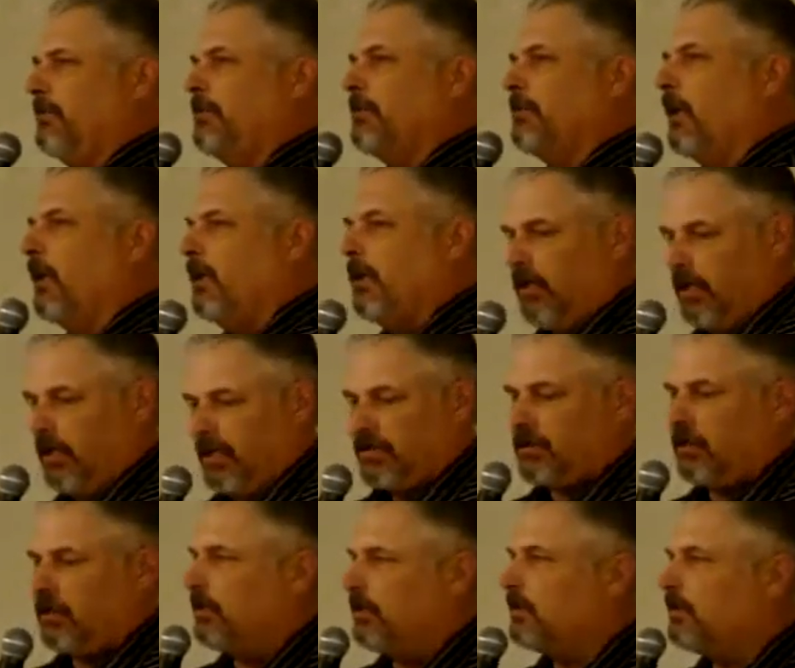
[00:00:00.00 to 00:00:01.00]
them starting to
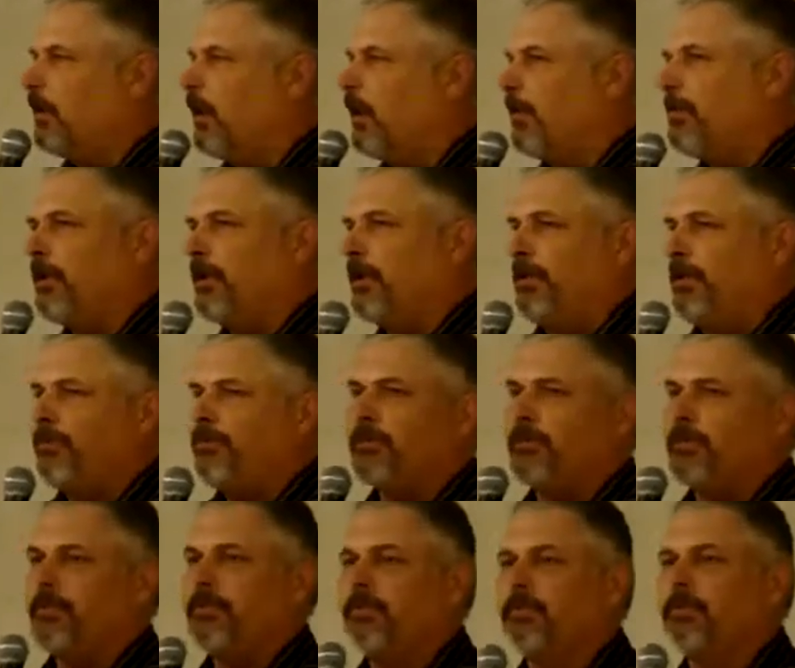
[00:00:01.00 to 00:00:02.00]
listen to small
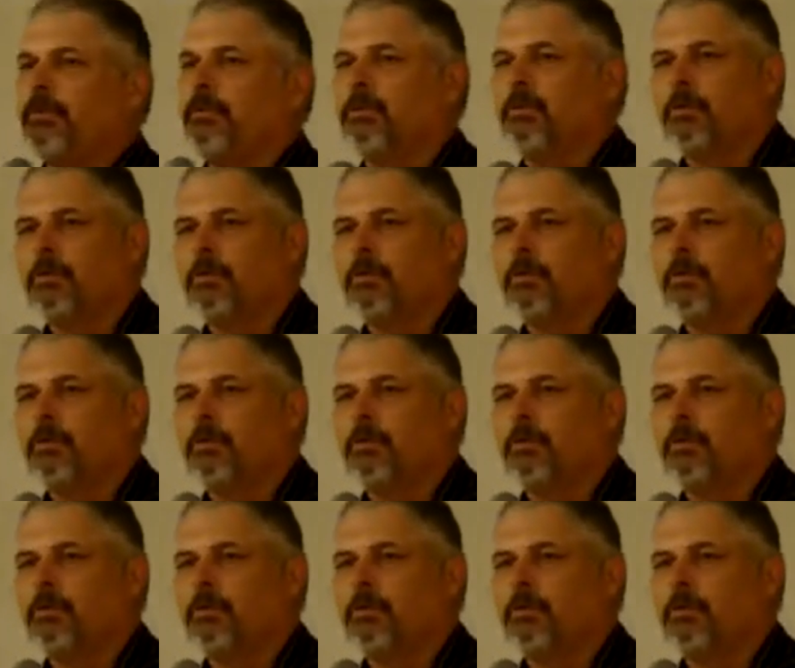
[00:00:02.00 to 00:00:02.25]
producers.